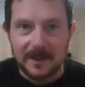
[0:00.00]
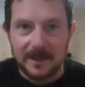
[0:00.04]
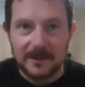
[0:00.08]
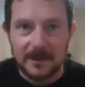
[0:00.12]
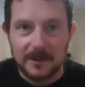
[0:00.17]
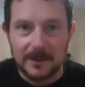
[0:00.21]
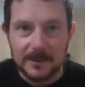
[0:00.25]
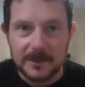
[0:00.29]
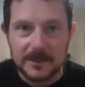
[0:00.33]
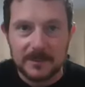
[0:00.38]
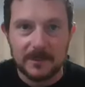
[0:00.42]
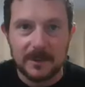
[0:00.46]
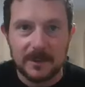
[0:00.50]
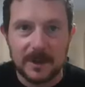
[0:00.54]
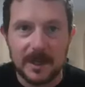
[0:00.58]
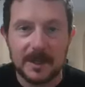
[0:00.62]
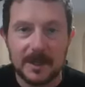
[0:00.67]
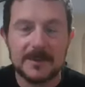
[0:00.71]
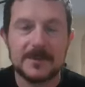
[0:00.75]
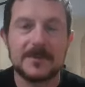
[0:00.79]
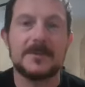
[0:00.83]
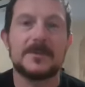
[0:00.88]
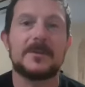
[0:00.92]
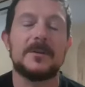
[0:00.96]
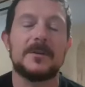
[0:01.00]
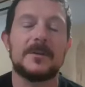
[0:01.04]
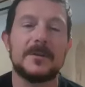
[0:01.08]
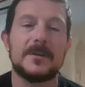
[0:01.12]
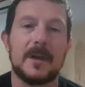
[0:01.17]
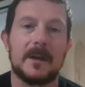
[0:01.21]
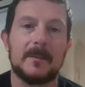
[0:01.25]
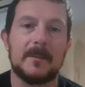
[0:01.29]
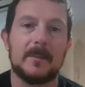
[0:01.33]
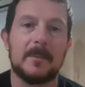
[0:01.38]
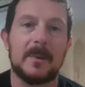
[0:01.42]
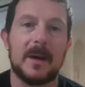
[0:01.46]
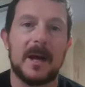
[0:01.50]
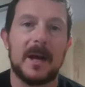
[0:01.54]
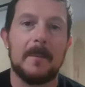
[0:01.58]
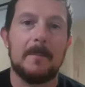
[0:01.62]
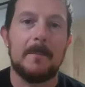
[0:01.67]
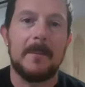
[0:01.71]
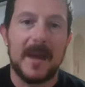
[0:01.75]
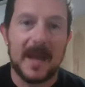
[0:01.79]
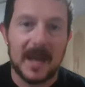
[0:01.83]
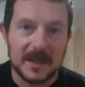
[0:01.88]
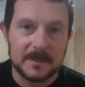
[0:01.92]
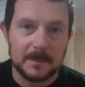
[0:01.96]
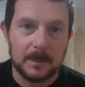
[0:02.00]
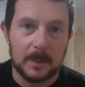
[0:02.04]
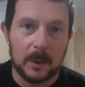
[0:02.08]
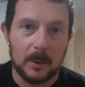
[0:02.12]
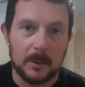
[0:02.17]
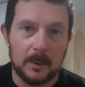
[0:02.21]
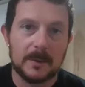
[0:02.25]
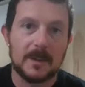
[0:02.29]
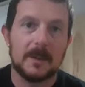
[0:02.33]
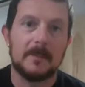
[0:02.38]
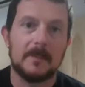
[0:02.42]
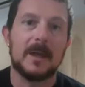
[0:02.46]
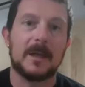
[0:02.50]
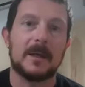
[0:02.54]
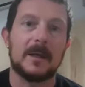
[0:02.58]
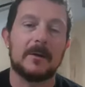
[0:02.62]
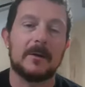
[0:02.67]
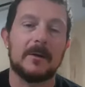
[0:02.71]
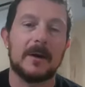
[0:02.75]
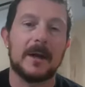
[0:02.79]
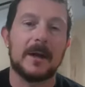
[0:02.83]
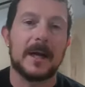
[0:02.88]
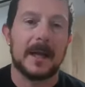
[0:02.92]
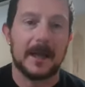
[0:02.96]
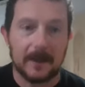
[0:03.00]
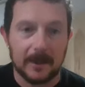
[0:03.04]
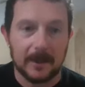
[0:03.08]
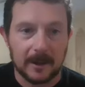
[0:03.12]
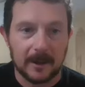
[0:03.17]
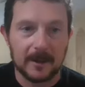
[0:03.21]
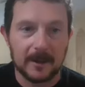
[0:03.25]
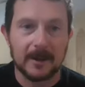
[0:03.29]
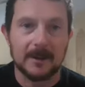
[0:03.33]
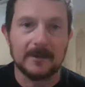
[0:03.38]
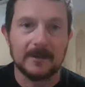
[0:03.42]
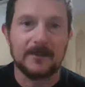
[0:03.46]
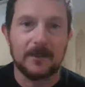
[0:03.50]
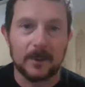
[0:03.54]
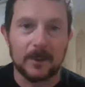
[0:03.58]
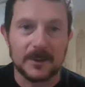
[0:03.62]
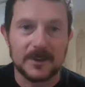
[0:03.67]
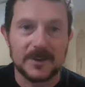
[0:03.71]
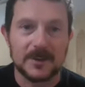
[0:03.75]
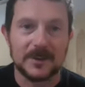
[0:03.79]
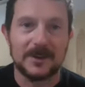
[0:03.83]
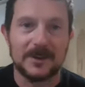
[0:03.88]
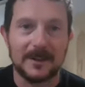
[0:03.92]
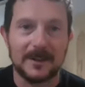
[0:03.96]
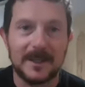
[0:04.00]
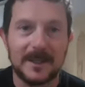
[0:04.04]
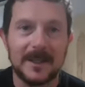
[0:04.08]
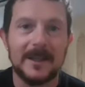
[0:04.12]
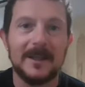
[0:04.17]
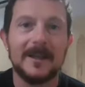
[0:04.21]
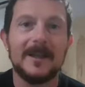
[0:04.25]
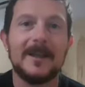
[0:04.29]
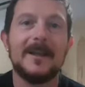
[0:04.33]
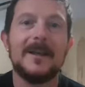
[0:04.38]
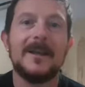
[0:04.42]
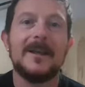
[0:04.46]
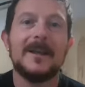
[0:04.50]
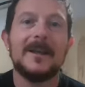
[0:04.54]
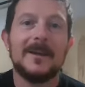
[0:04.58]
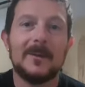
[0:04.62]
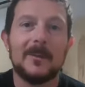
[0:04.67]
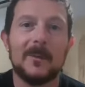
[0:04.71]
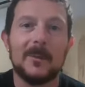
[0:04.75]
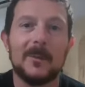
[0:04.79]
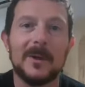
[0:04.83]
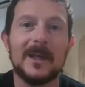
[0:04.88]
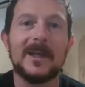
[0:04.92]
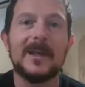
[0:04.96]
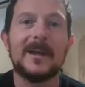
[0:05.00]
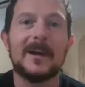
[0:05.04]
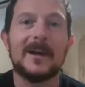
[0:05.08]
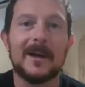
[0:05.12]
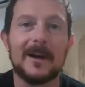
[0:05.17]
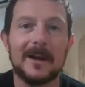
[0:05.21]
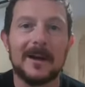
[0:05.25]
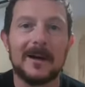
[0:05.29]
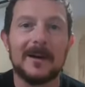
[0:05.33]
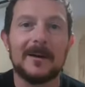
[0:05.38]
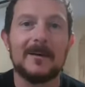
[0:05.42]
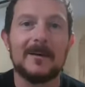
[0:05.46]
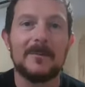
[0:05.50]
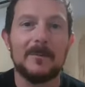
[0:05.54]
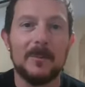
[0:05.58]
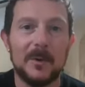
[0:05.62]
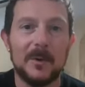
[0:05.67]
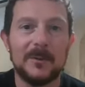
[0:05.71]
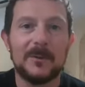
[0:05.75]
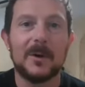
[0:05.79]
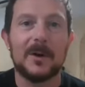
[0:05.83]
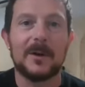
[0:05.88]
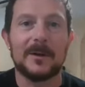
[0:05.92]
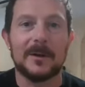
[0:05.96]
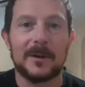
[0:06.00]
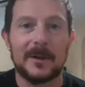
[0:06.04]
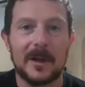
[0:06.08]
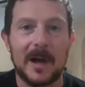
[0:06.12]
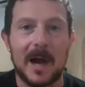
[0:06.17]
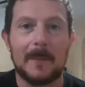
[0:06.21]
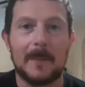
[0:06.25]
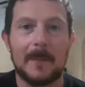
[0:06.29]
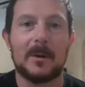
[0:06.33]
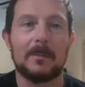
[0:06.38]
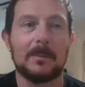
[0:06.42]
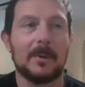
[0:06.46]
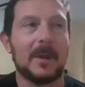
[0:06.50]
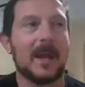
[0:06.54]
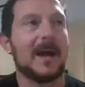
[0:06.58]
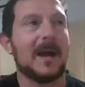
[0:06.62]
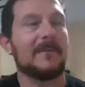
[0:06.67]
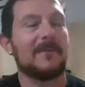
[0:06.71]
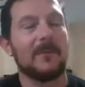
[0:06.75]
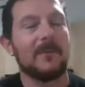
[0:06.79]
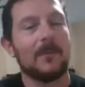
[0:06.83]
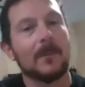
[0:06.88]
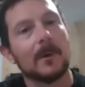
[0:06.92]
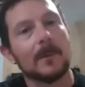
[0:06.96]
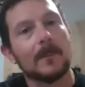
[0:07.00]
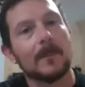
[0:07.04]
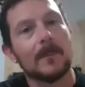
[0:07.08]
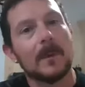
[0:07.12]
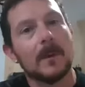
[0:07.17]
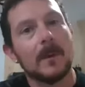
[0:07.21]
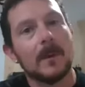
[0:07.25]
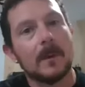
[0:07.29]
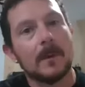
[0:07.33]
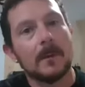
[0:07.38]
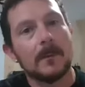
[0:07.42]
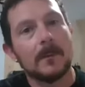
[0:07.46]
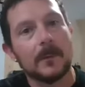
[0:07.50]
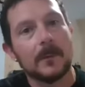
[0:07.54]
of those rings, it's a good time to buy a bass boat. They make a great anchor. Unfortunately, we have moved on to the copper platform.